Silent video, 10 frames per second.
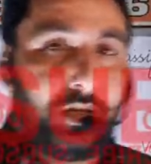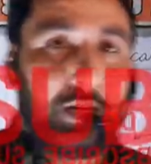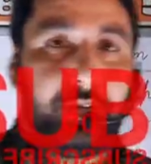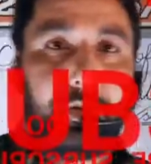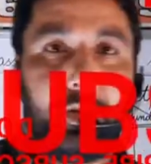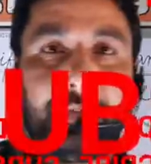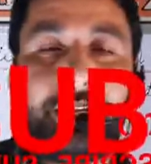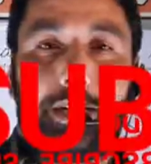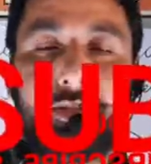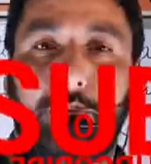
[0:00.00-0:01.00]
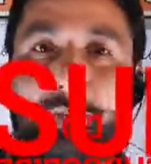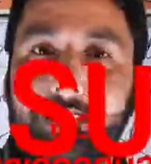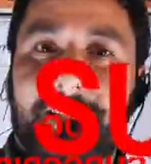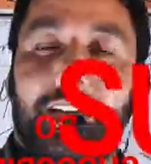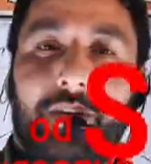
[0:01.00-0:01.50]
I hope that you
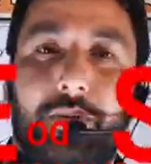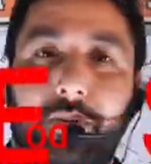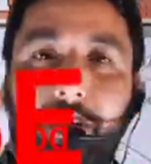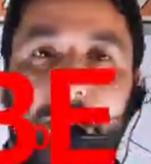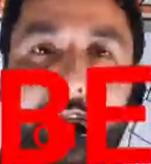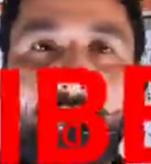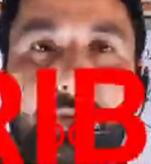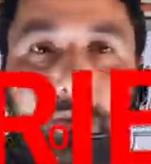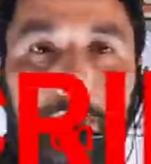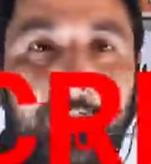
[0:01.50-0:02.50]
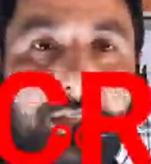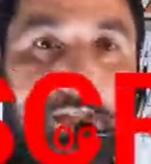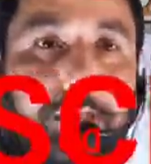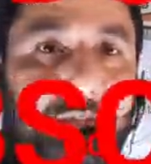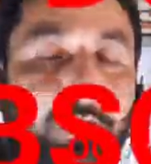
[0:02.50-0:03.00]
must have understood
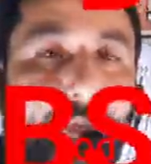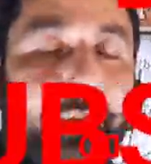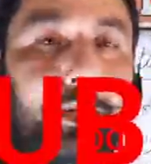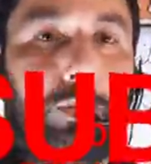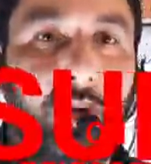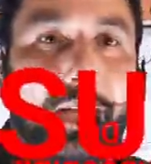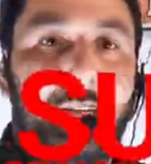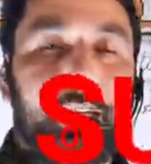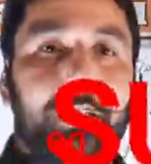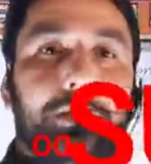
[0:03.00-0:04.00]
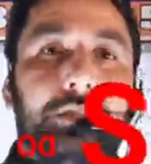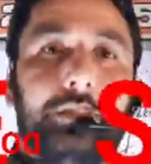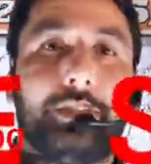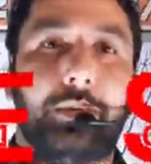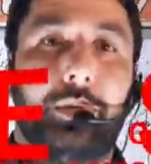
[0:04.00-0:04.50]
this topic why
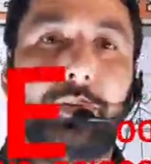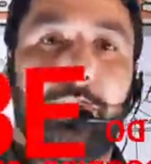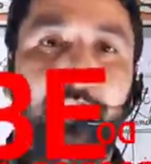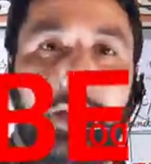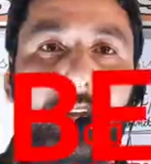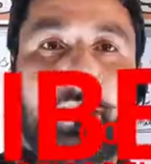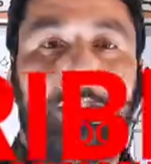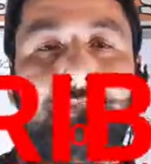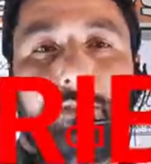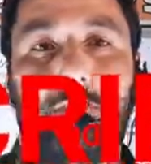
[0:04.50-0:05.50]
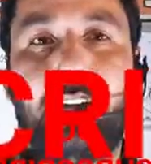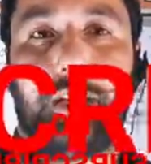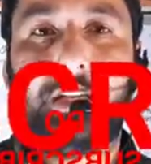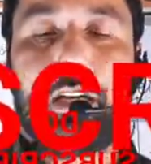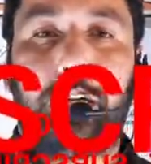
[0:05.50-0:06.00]
W and
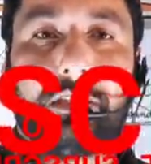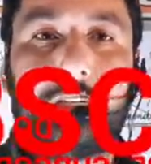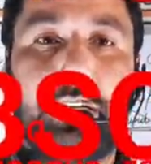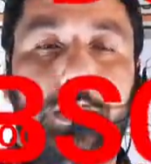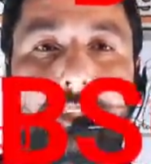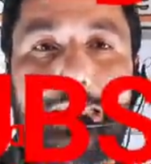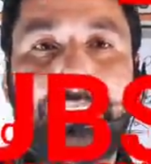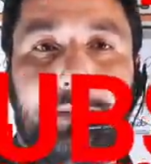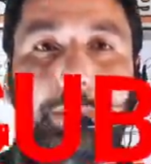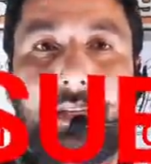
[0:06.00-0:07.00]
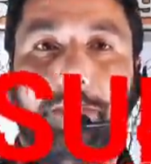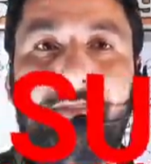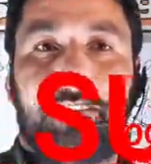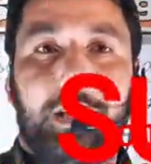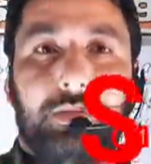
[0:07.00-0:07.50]
Y are called
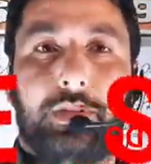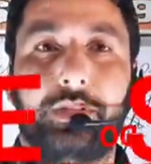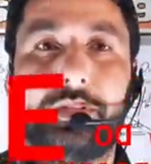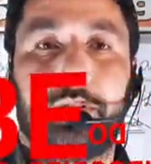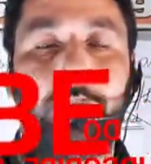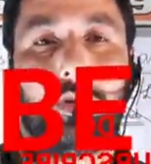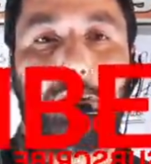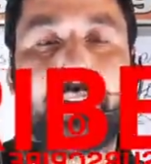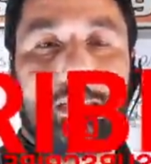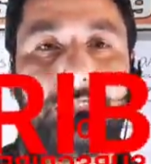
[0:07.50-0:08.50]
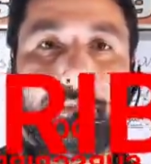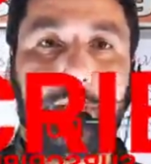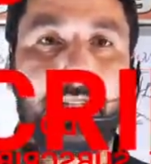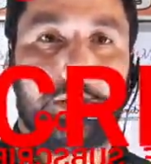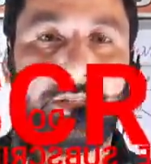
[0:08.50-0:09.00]
semi-vowels or
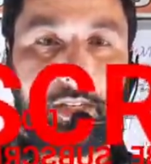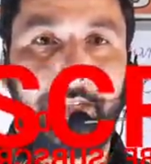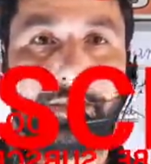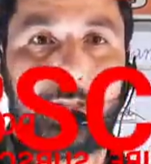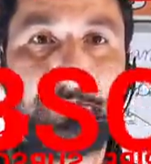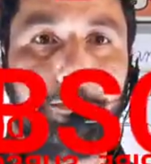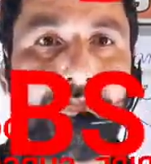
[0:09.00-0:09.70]
semi-consonants.